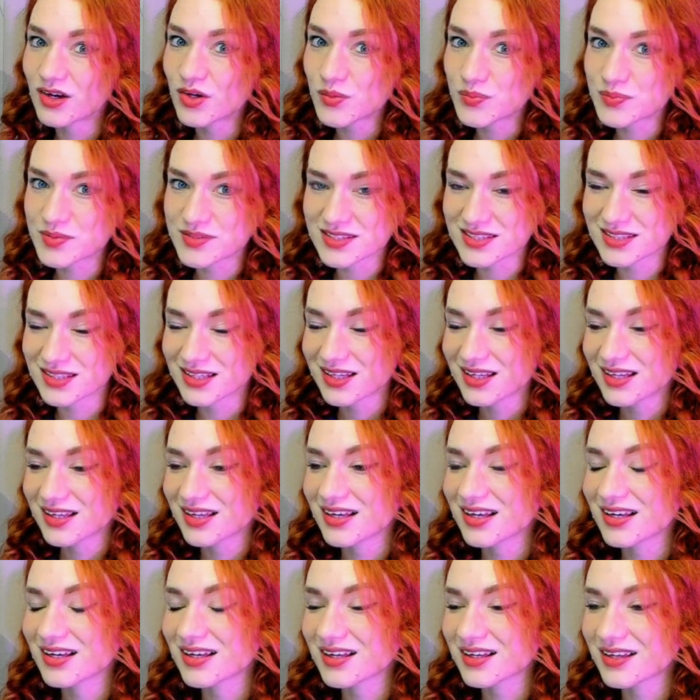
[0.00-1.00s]
hopes
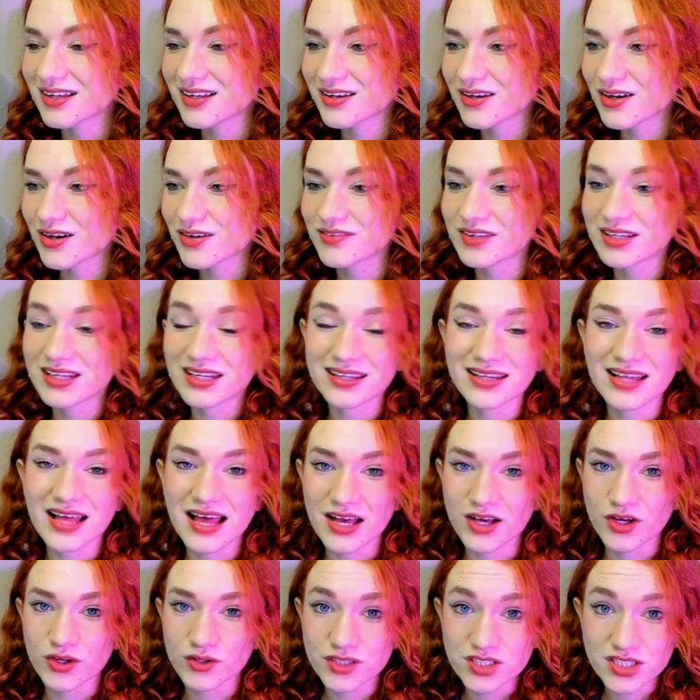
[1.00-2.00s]
of an
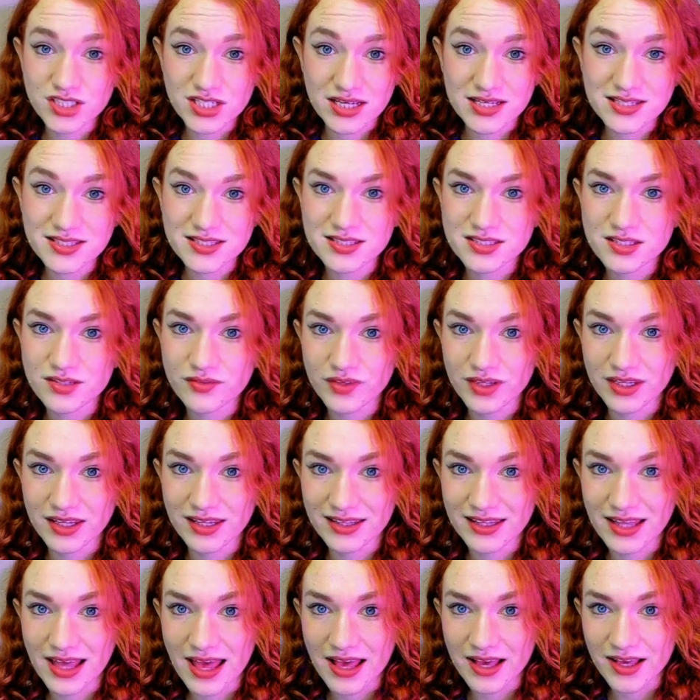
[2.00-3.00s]
attack or chances of
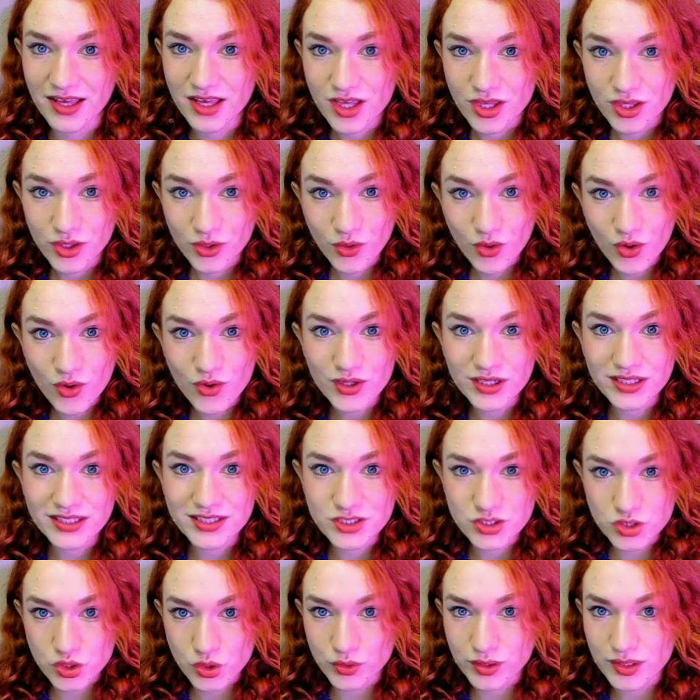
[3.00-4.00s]
an attack, you
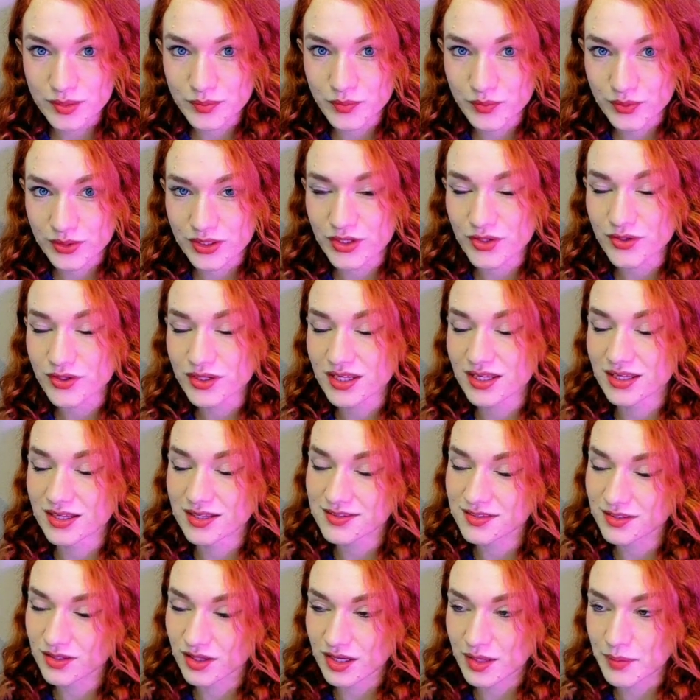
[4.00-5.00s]
already show them where your
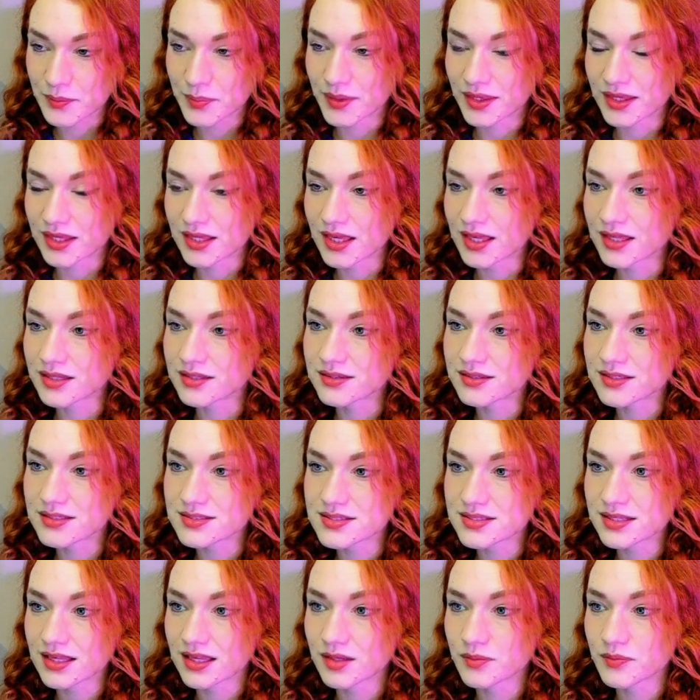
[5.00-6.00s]
king is gonna be. And
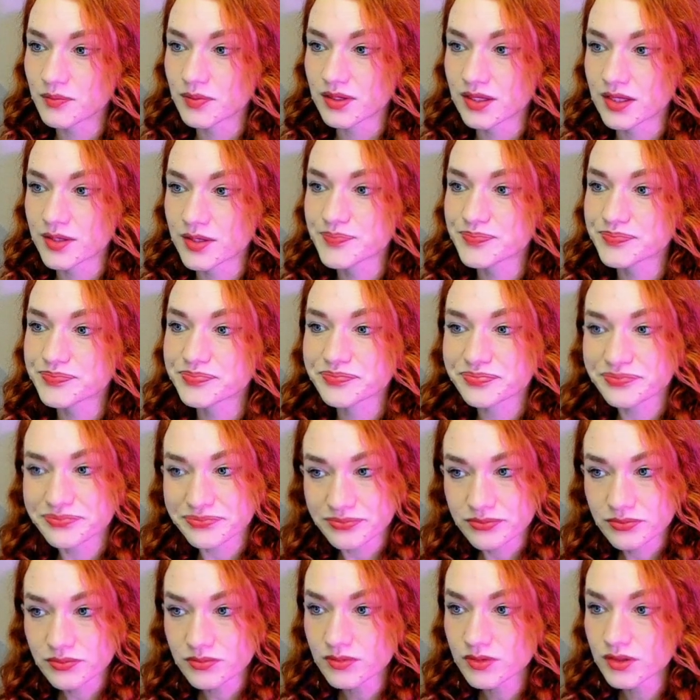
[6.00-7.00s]
this can be
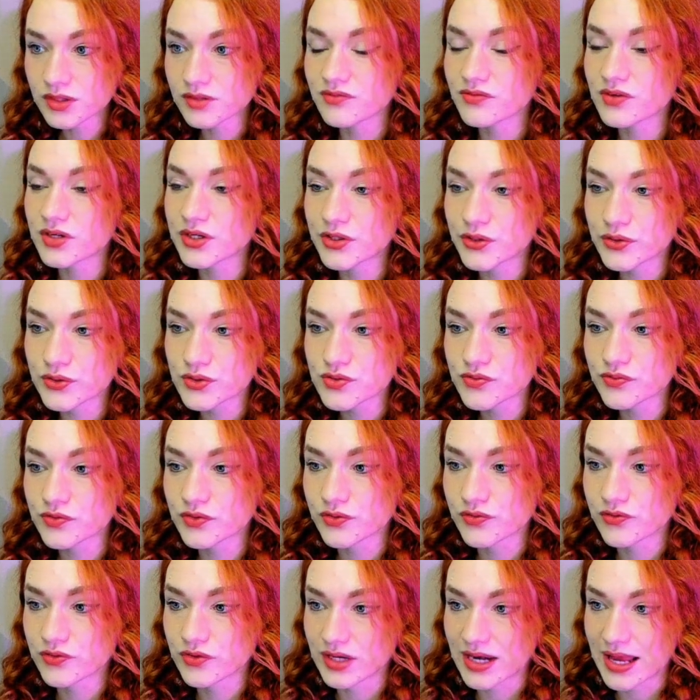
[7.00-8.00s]
very
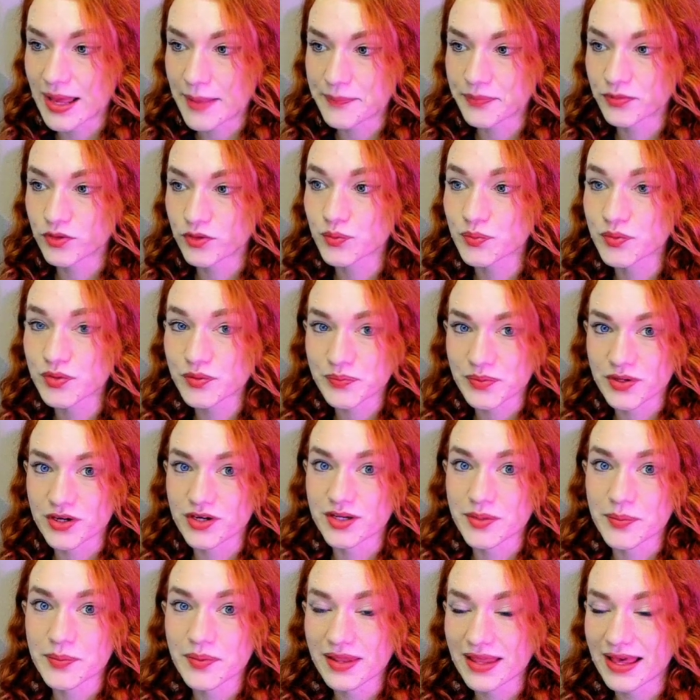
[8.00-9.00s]
useful for them to
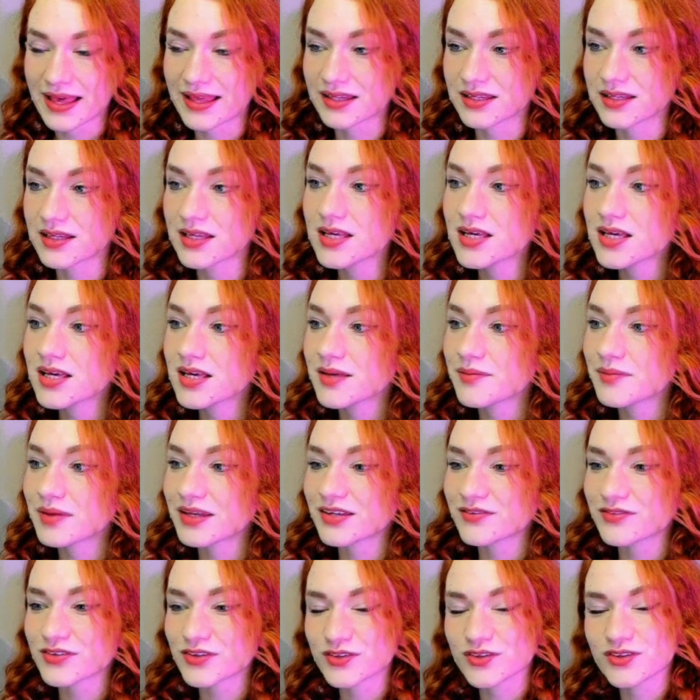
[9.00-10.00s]
prepare the plan.
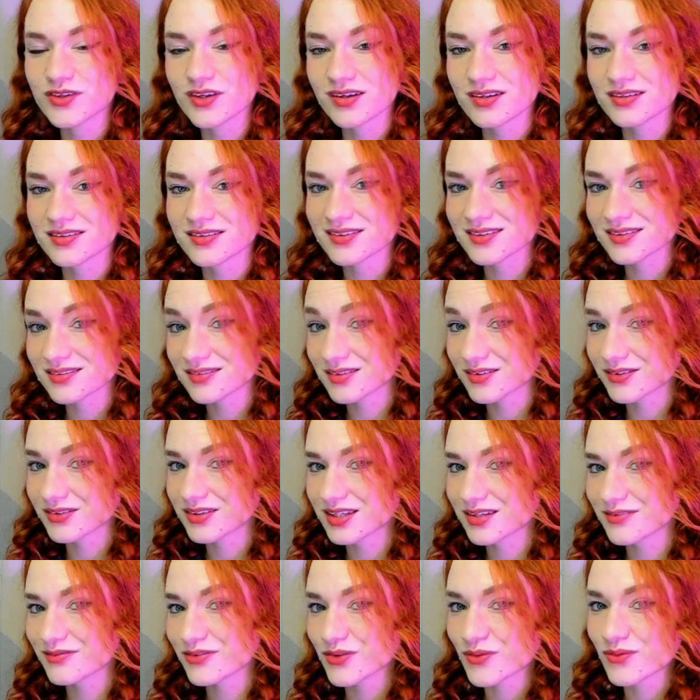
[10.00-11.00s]
But if you don't do
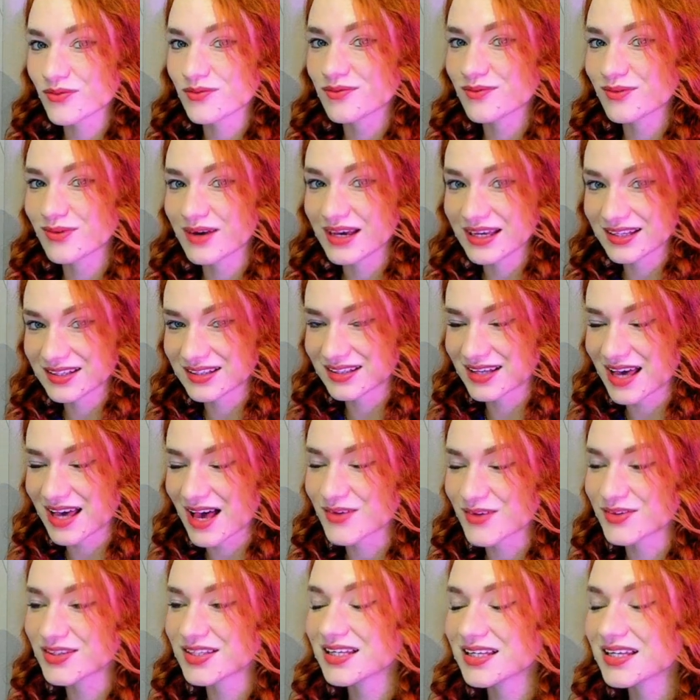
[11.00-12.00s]
it, if you wait it
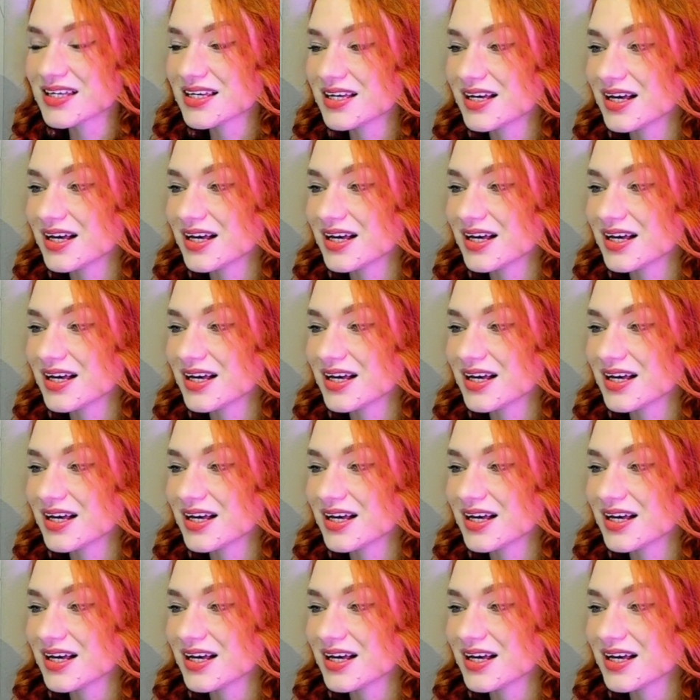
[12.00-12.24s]
out,